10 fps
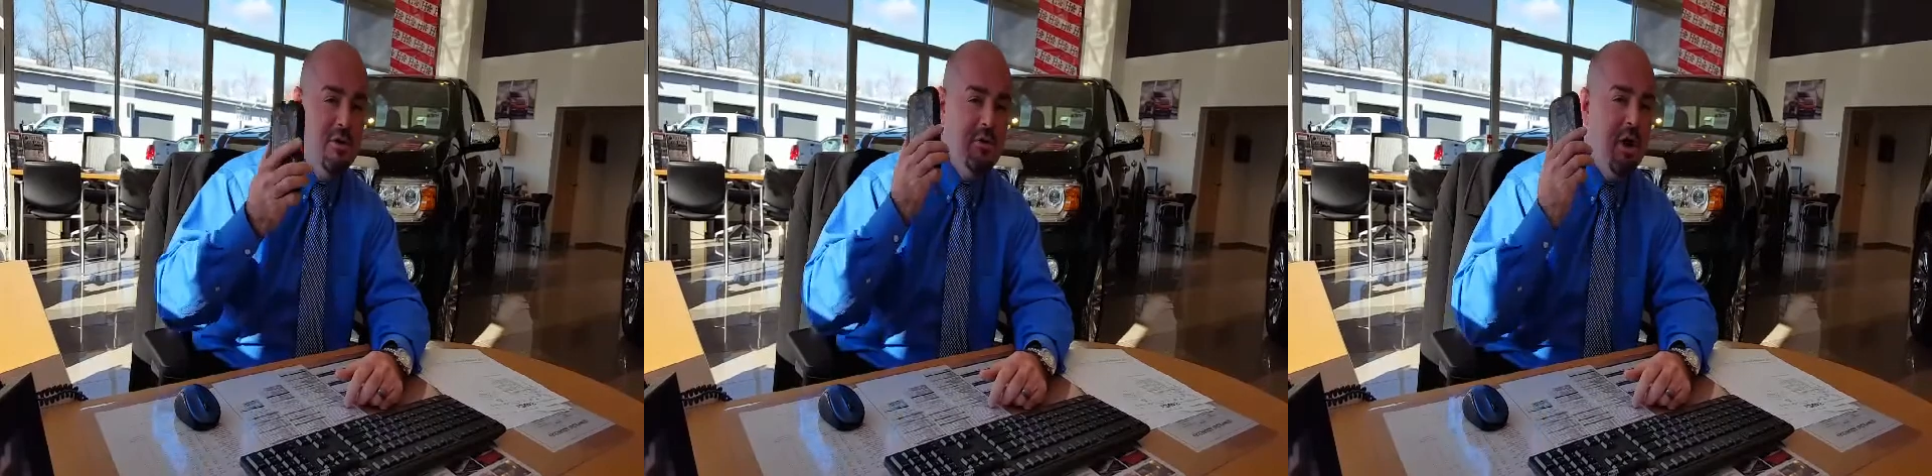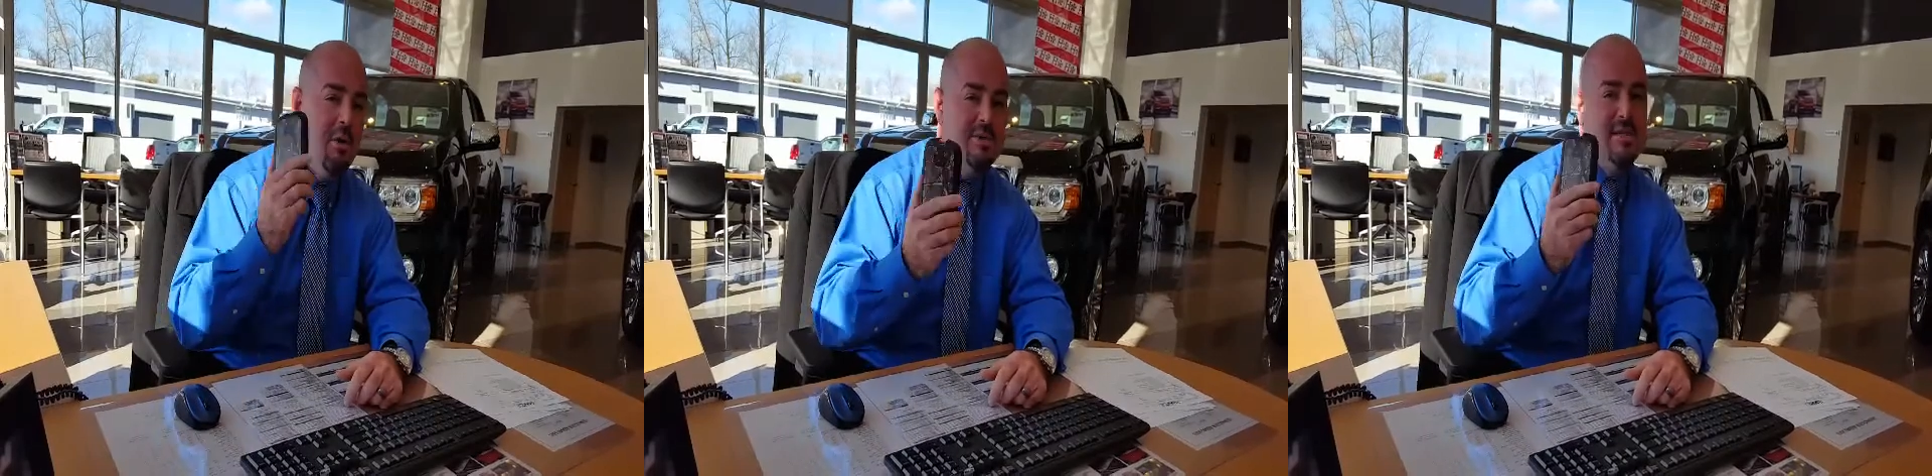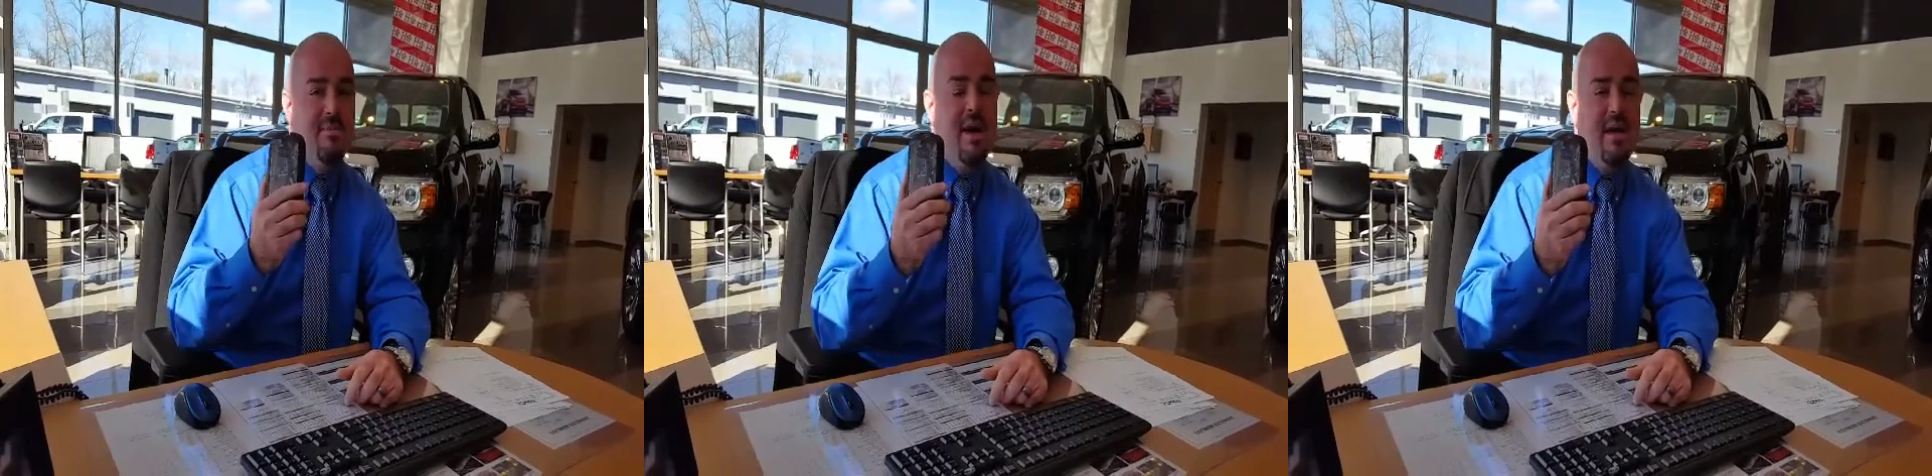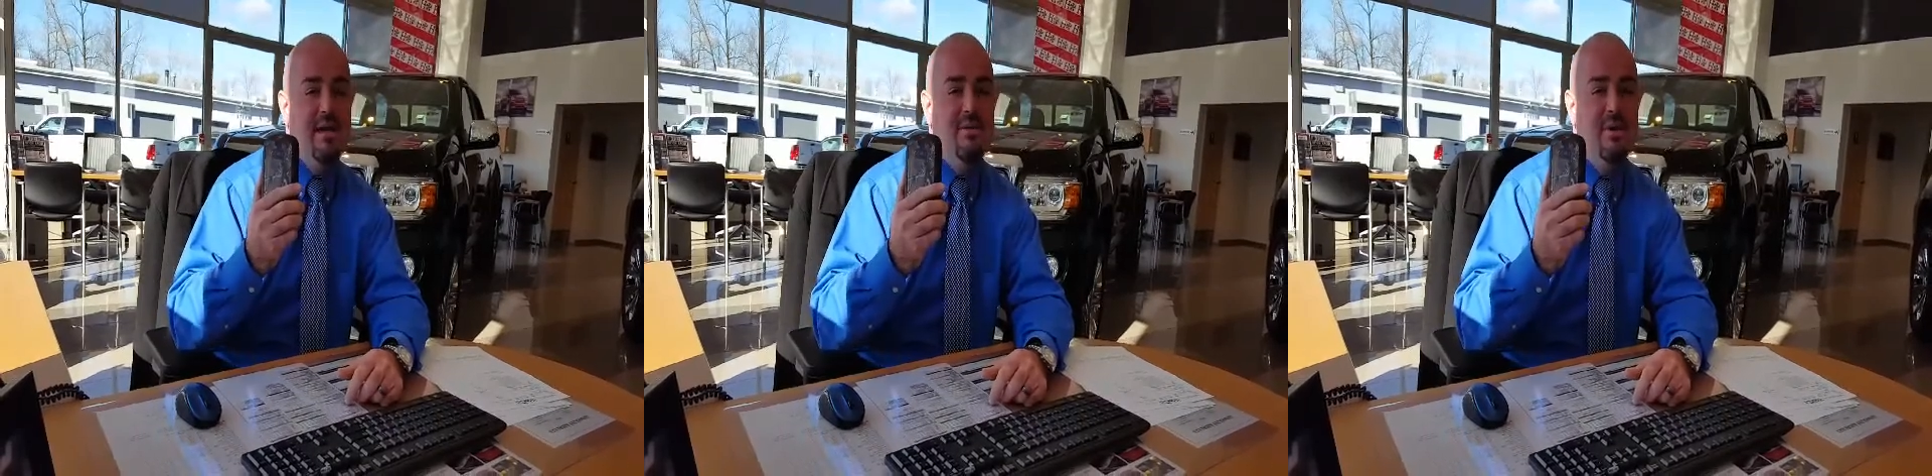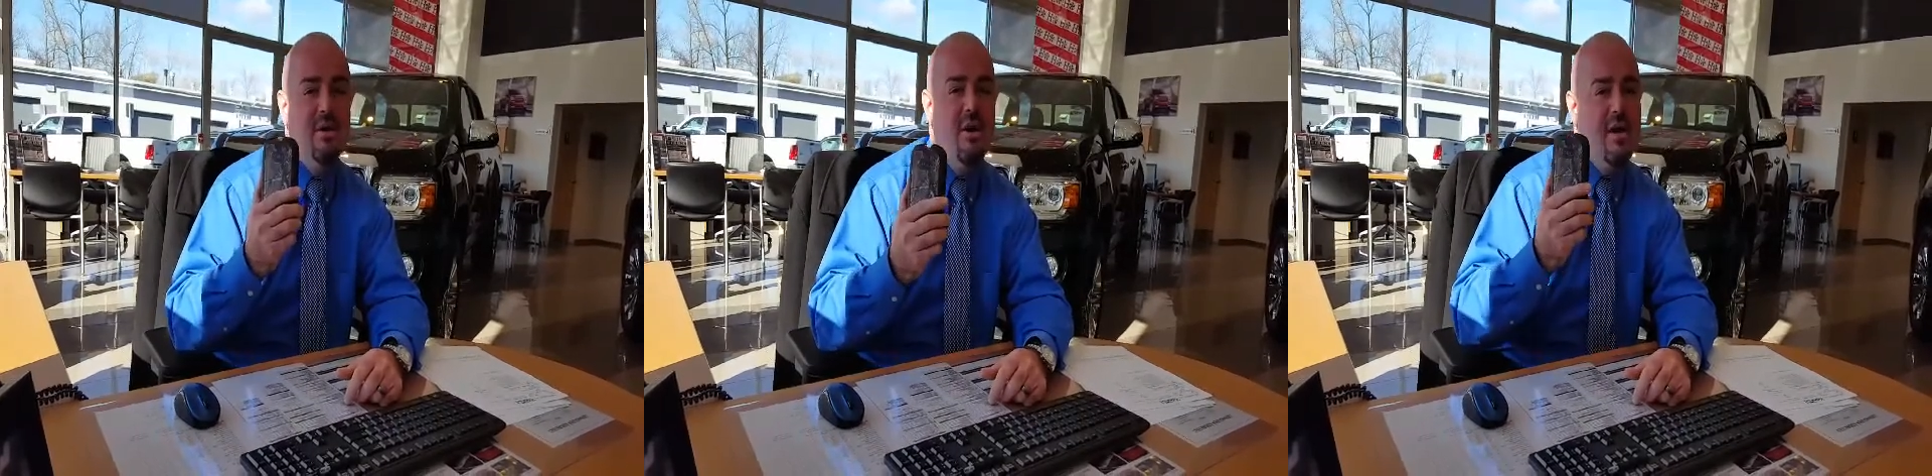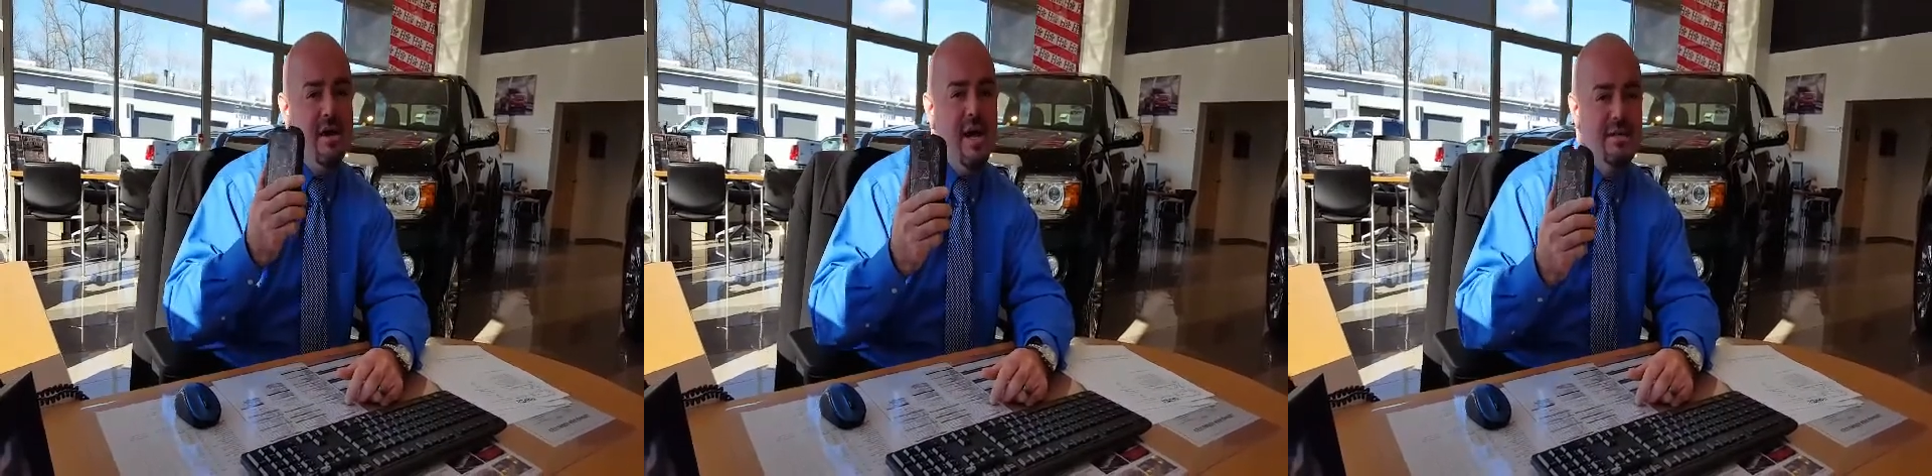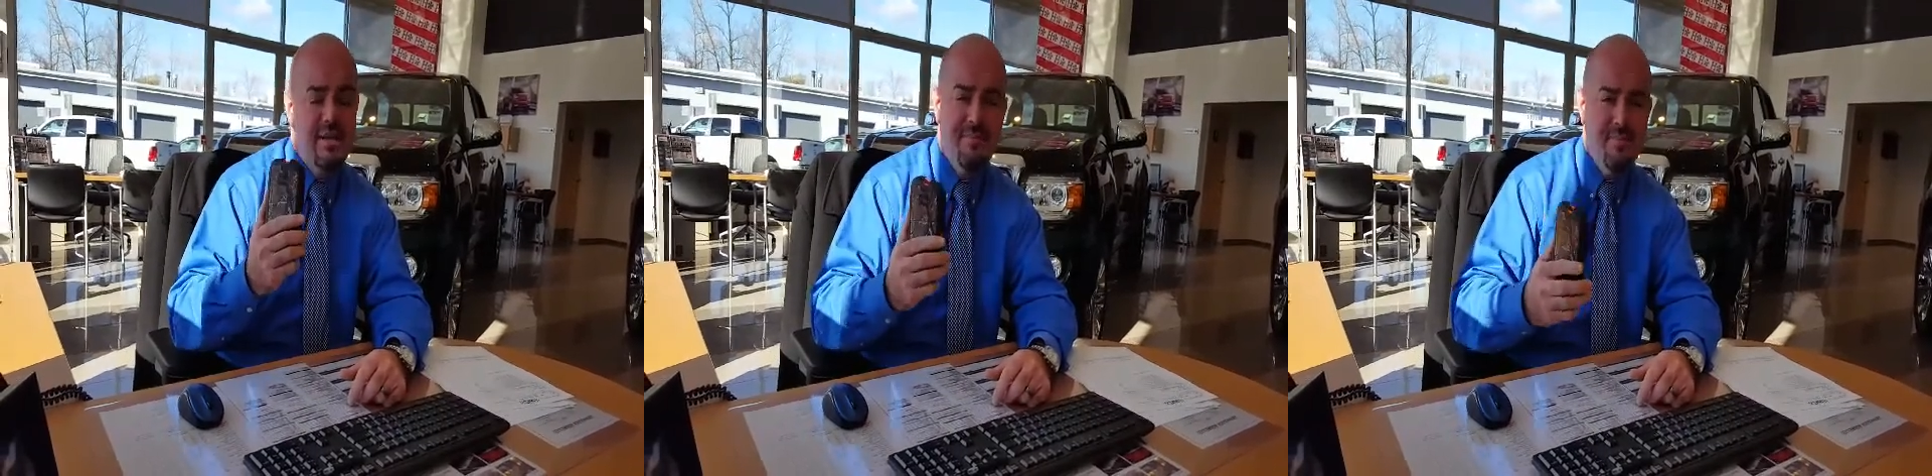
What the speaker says: you can always get back into it. All right, guys?